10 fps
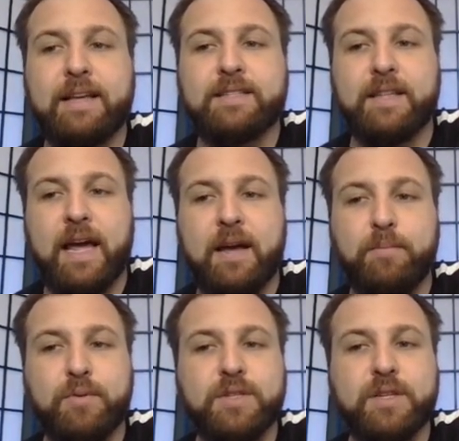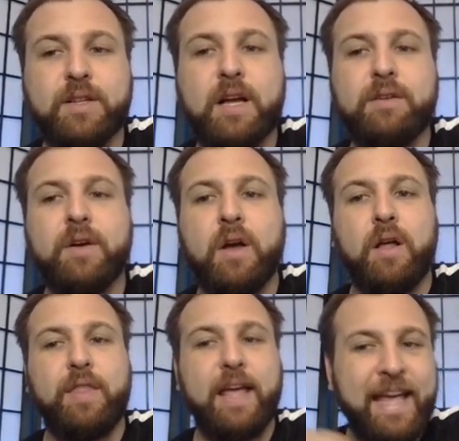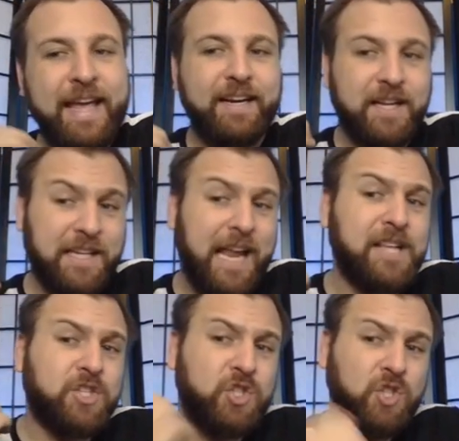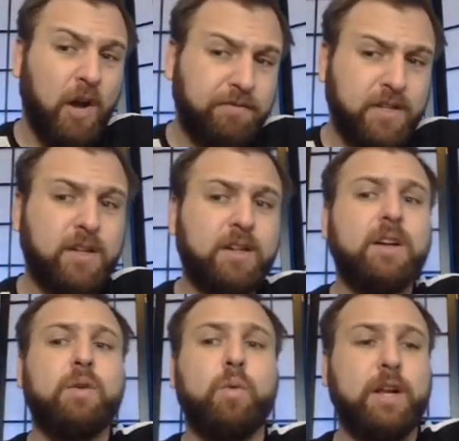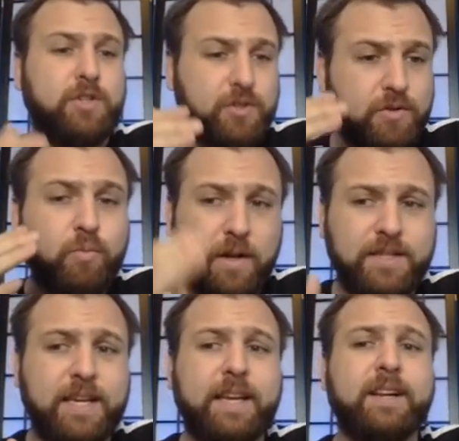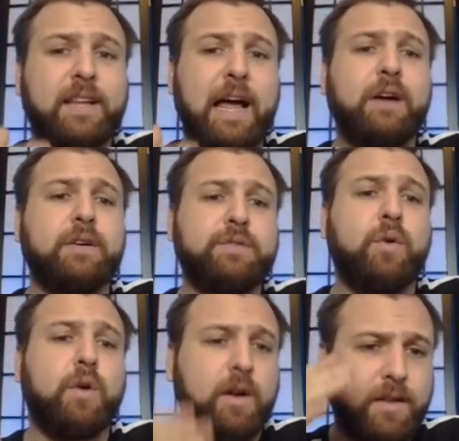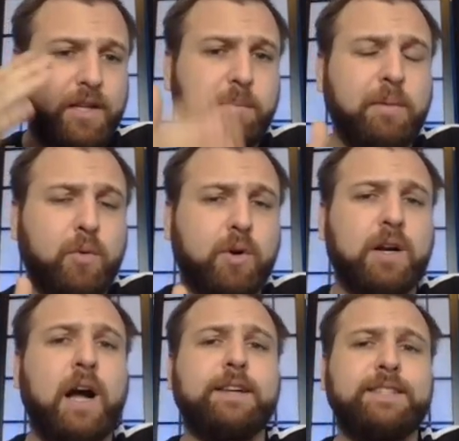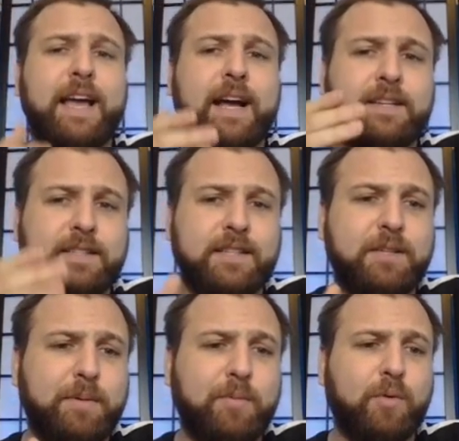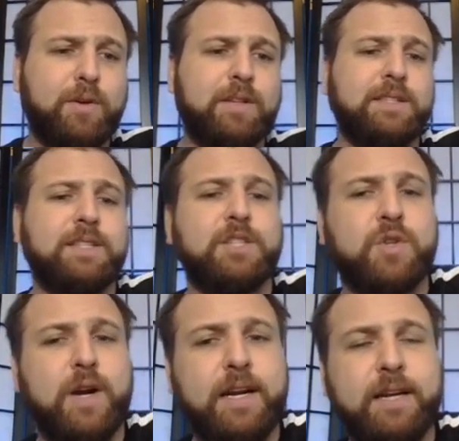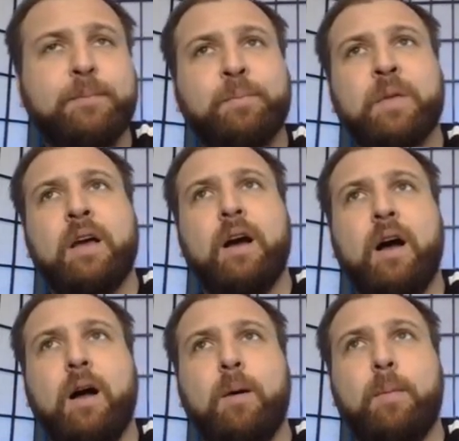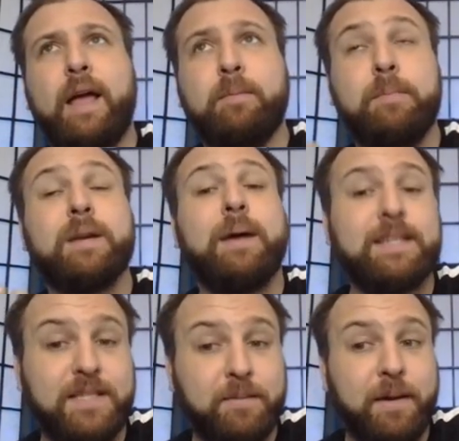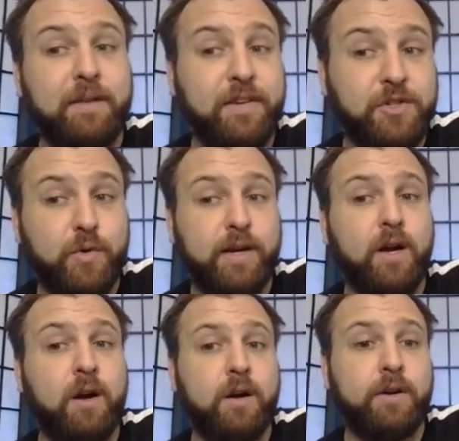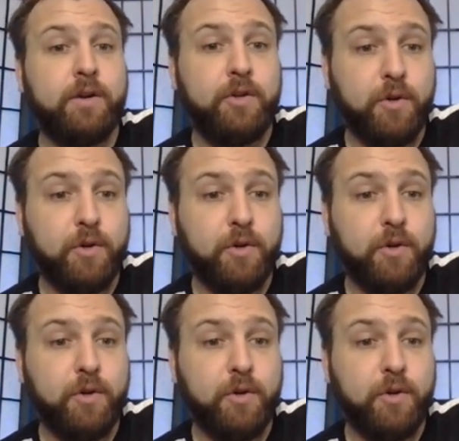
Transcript: and the Hayabusa glove, they hit a lot softer, which once again allows for a little bit more contact, a little bit more realistic training, um, and minimizing the amount of injury on your